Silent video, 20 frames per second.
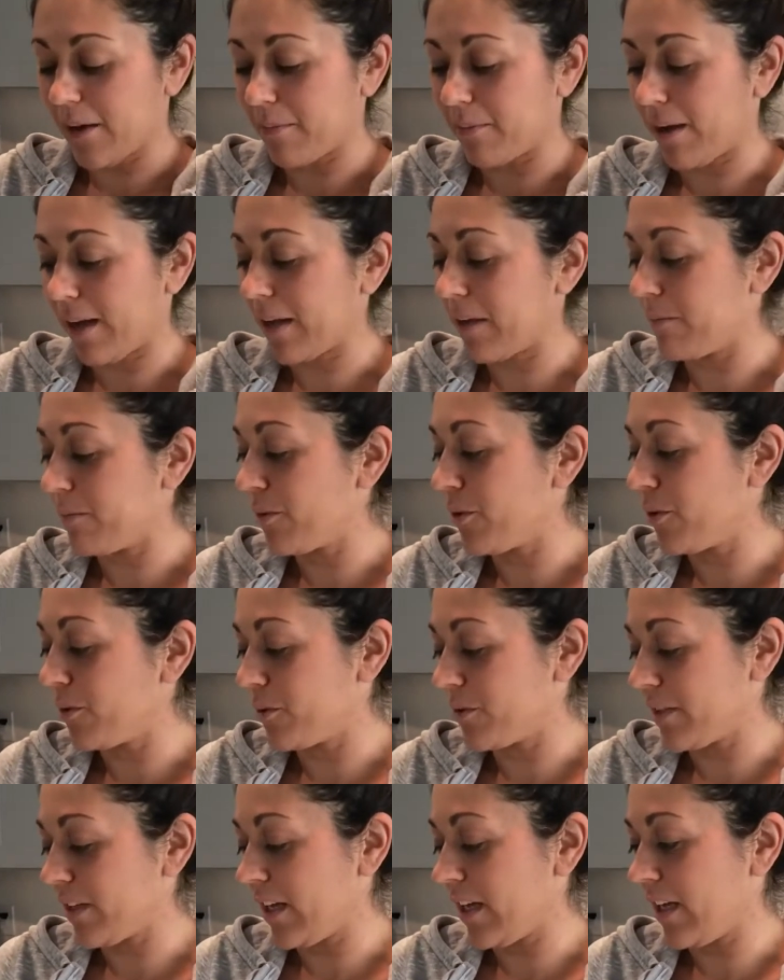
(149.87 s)
I am
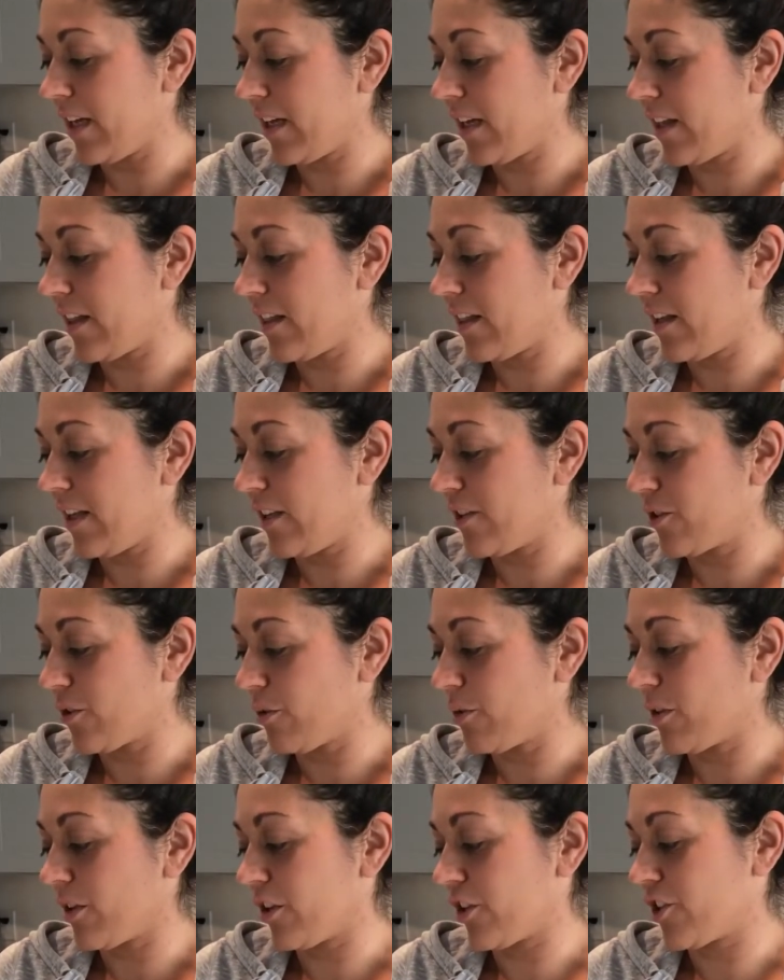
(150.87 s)
using the
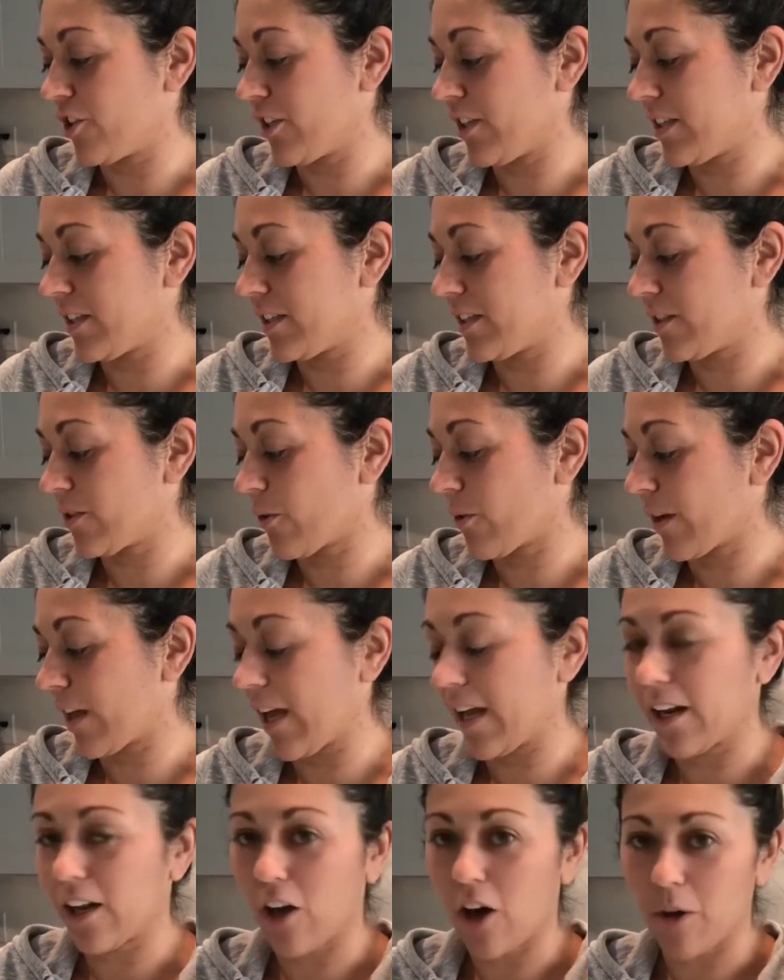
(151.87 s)
So Delicious
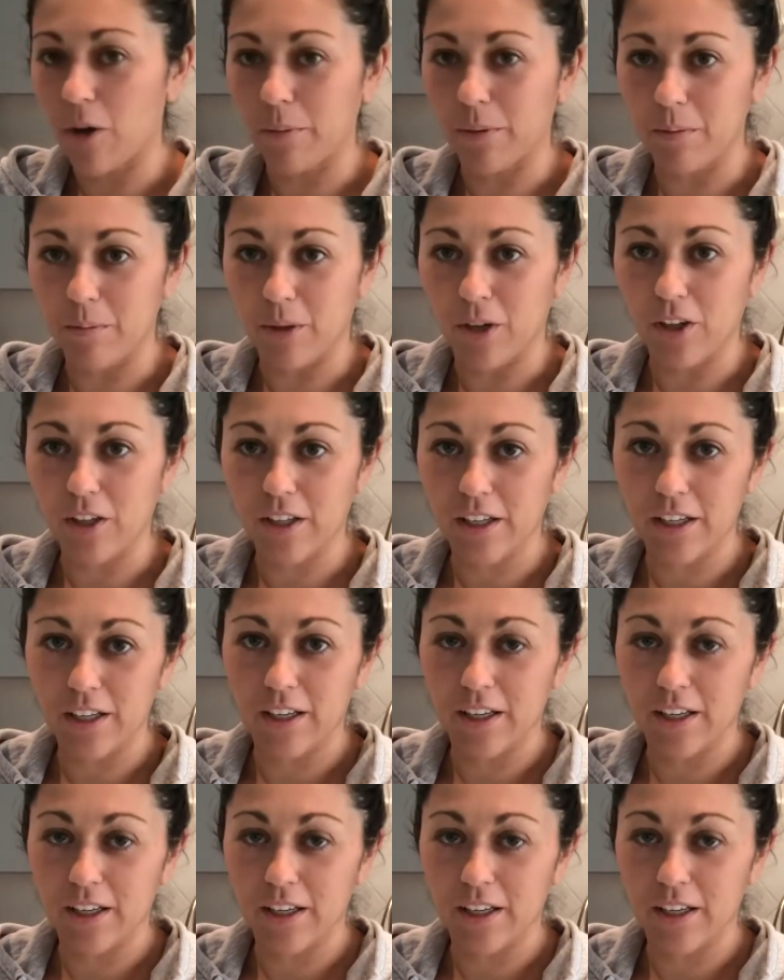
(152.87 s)
organic almond milk